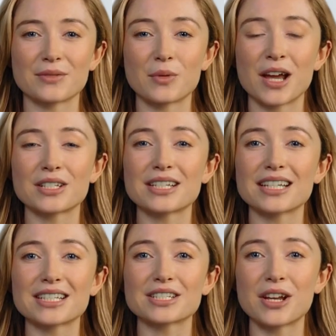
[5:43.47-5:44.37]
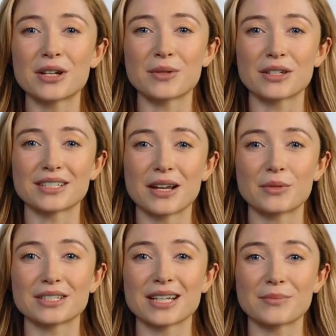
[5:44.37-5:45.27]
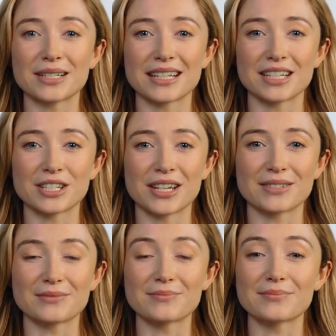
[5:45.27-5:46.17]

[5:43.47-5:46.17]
We also need to talk about network segmentation.